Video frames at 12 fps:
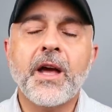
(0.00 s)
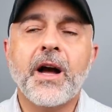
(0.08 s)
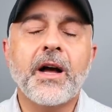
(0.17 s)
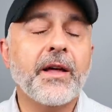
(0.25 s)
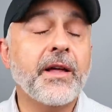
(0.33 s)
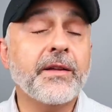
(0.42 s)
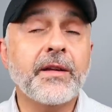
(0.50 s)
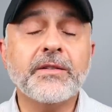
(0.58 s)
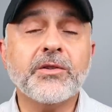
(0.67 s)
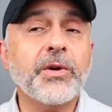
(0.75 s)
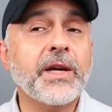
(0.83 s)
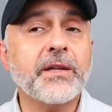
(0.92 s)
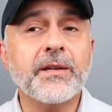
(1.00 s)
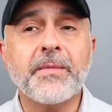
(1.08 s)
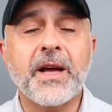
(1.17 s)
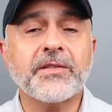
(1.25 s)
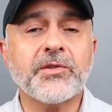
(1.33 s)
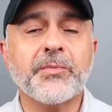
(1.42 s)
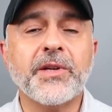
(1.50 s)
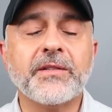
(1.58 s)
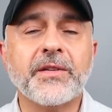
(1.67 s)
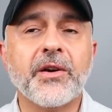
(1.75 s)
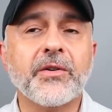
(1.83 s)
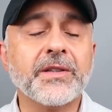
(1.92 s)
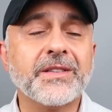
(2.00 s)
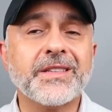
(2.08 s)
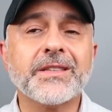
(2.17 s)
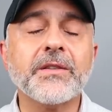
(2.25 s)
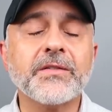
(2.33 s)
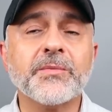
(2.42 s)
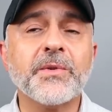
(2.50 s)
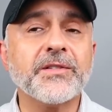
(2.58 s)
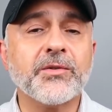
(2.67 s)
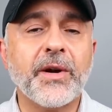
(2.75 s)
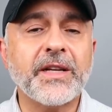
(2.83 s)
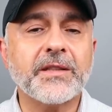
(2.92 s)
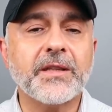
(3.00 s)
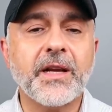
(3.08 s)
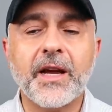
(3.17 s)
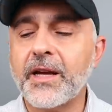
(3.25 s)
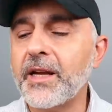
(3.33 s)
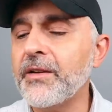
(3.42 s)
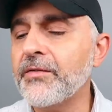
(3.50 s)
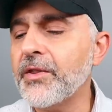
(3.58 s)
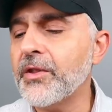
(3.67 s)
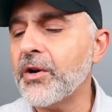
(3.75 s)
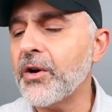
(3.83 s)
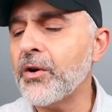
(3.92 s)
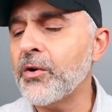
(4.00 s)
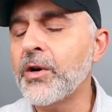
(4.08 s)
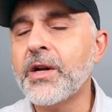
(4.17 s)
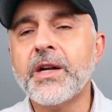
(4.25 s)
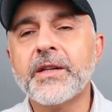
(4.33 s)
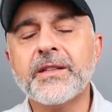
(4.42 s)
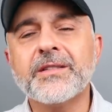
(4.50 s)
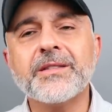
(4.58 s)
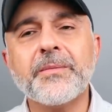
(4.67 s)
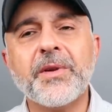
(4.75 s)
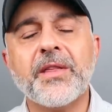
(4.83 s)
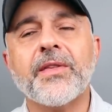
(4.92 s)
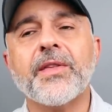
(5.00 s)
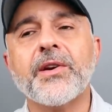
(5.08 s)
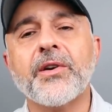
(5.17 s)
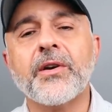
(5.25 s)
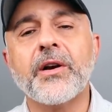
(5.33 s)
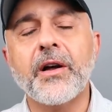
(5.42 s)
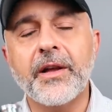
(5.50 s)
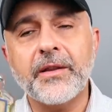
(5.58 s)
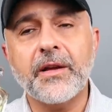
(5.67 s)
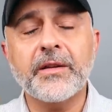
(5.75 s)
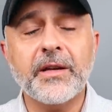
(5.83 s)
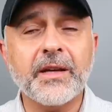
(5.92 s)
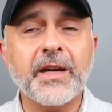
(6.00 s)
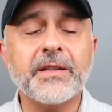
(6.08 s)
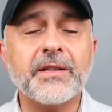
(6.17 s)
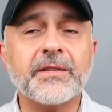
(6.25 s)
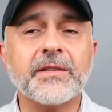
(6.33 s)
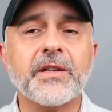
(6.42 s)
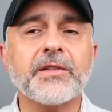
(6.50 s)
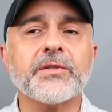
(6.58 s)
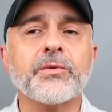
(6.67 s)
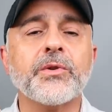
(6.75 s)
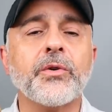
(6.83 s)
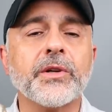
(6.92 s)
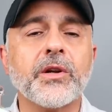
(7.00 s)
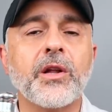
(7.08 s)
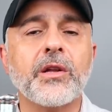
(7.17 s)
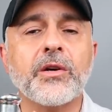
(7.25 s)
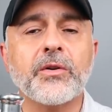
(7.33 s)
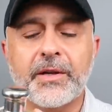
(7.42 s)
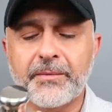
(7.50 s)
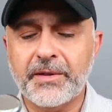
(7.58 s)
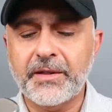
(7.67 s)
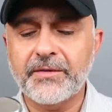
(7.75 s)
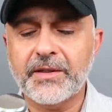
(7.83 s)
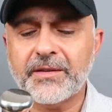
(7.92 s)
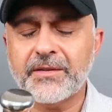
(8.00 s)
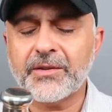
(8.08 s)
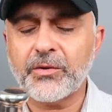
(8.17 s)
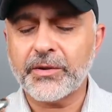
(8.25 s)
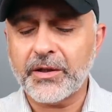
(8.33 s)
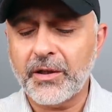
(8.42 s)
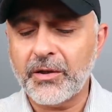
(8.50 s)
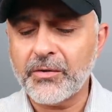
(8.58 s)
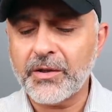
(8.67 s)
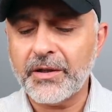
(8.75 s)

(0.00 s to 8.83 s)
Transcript: Uh, he's created a masterpiece here and it still smells great today, even though this is a bit thinner. And uh, again, this is also an eau de cologne. I believe this is an eau de cologne